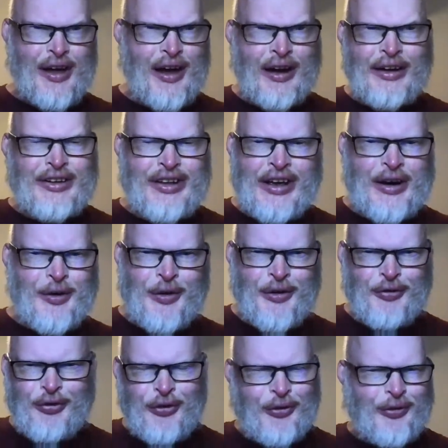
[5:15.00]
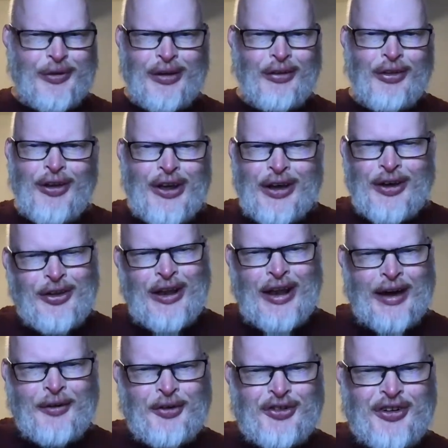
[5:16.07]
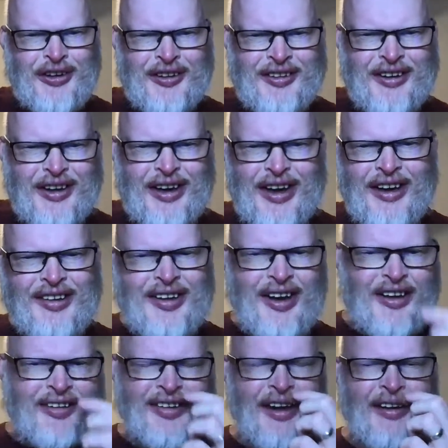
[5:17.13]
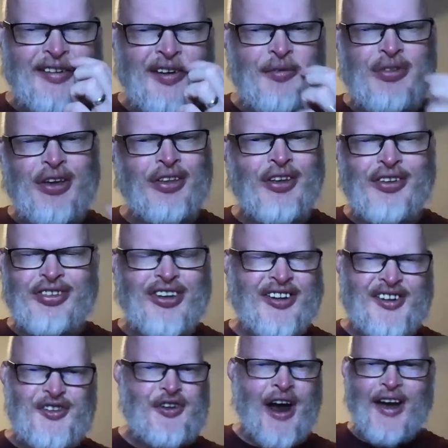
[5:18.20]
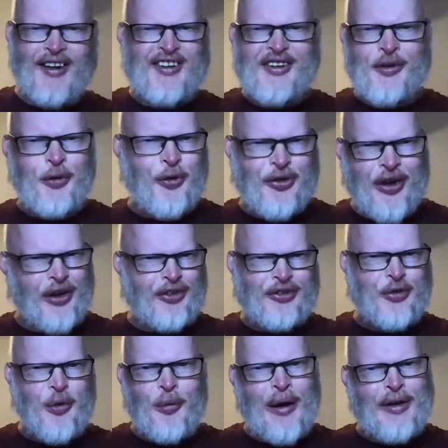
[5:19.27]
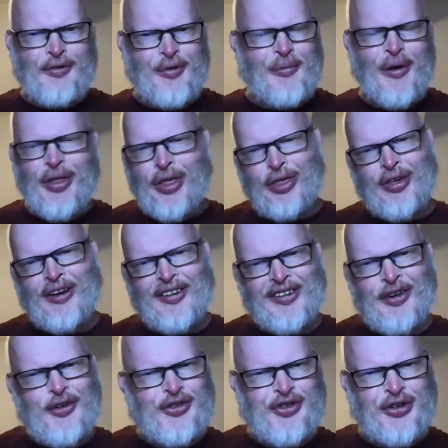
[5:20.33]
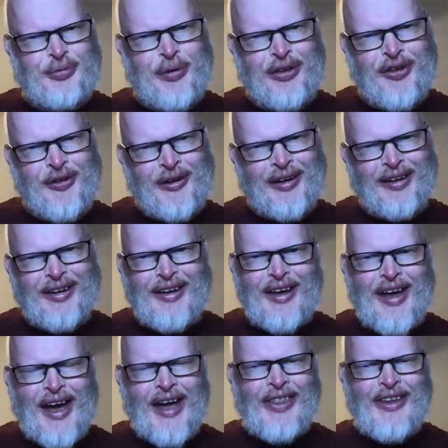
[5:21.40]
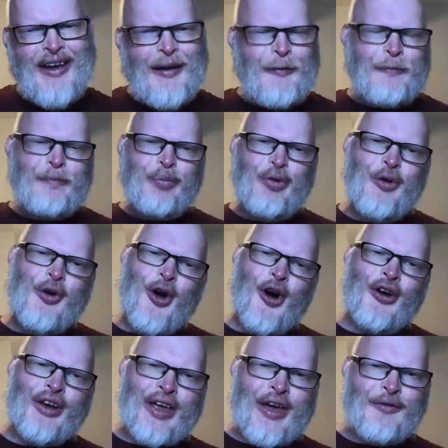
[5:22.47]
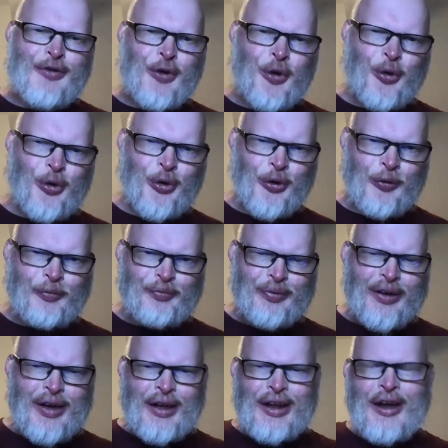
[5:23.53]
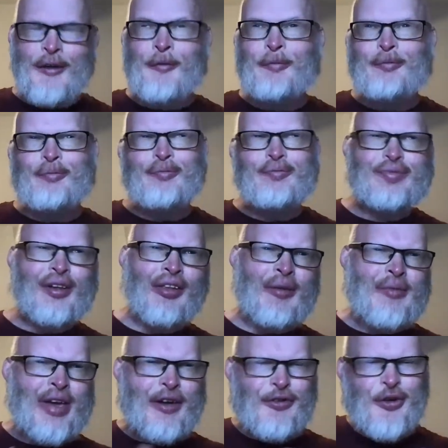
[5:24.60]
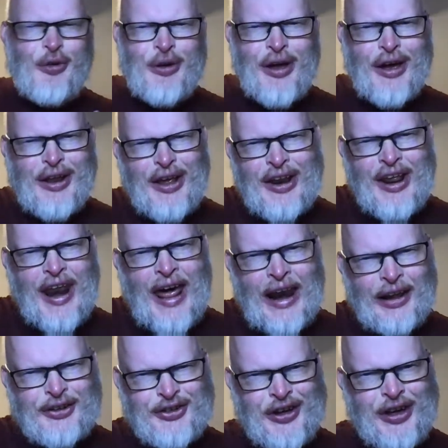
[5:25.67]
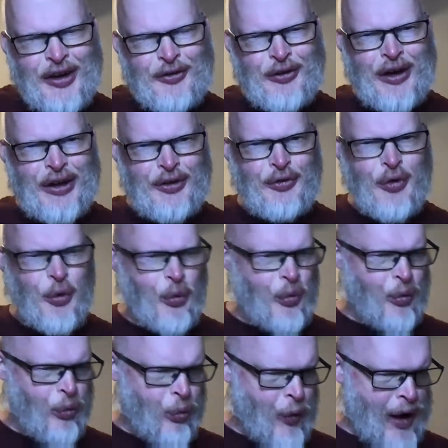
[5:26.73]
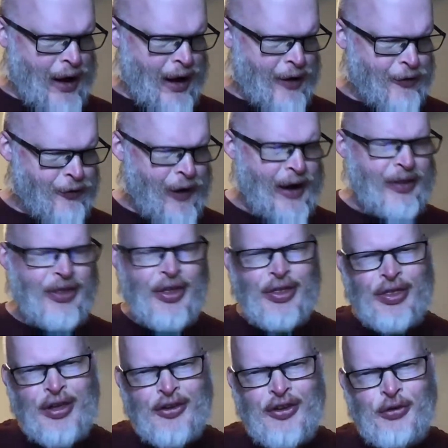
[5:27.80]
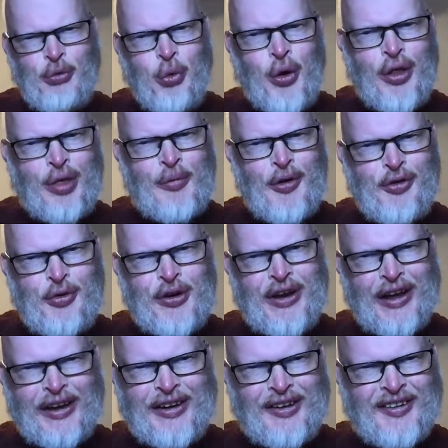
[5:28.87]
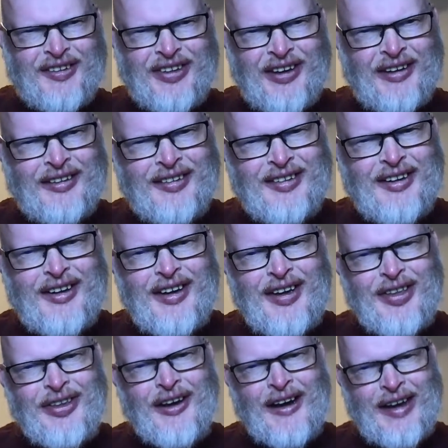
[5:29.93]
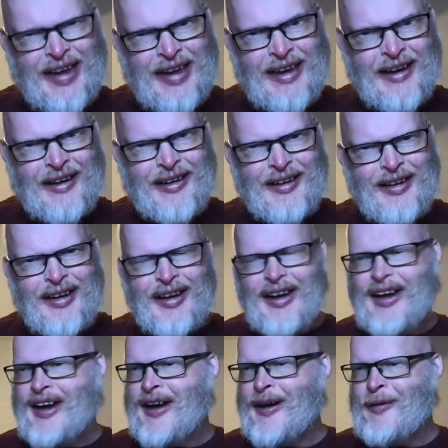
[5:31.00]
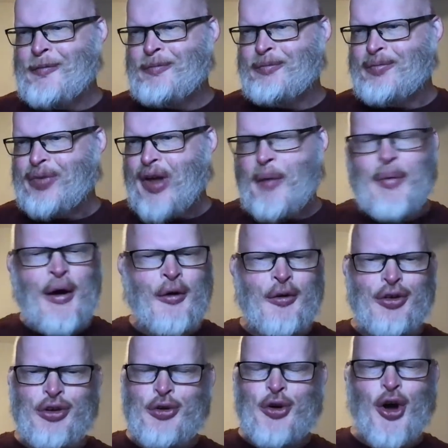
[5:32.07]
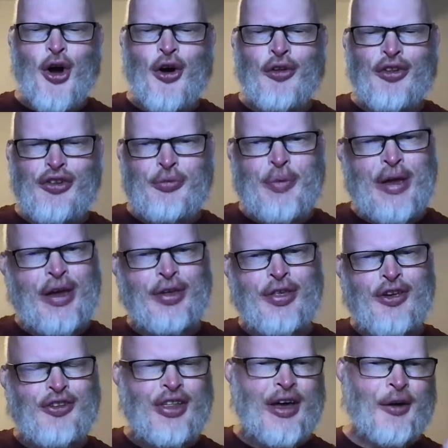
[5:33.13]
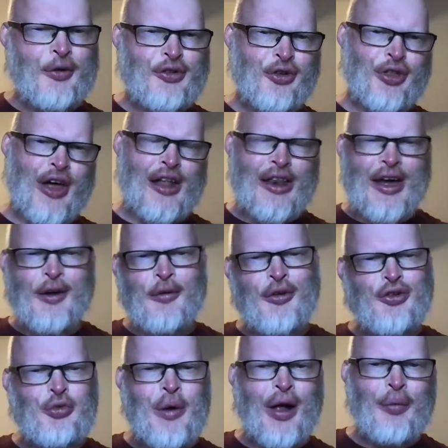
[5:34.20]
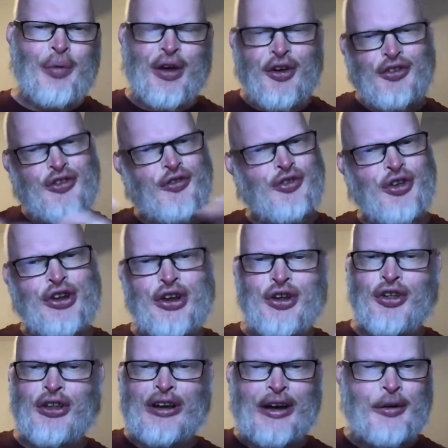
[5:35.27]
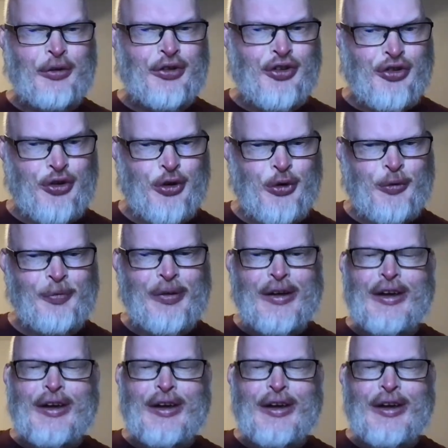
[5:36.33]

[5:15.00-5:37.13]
idea of learning other languages is something that distracts you or takes you away from other things that you should be doing. And you can't give your all. Now, let me give you an analogy of kind of why I find that this is one of the most ridiculous things that I hear. About you can't speak this language or that language well because you've studied other languages too.